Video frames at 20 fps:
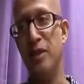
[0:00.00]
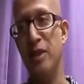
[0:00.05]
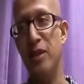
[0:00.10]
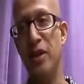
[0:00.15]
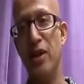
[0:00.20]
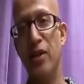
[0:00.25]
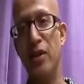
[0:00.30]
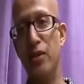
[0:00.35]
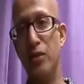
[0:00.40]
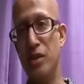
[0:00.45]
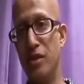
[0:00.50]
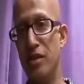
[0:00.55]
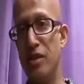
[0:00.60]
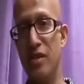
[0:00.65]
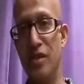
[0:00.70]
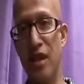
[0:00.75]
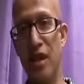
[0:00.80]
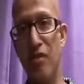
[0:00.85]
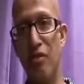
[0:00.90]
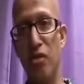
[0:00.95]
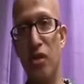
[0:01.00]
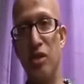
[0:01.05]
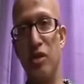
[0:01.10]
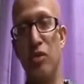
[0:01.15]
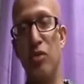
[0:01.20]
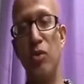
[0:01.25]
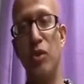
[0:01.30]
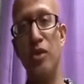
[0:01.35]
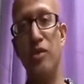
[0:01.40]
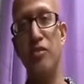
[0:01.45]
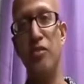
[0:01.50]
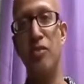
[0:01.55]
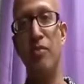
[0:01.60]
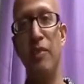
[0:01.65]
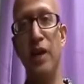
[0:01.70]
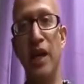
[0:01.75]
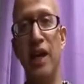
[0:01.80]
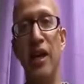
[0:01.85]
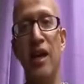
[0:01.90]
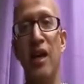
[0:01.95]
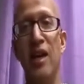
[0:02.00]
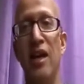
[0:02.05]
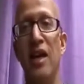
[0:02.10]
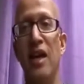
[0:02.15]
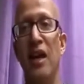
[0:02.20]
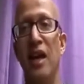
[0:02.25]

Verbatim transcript: you know, just as helpful as it was for me.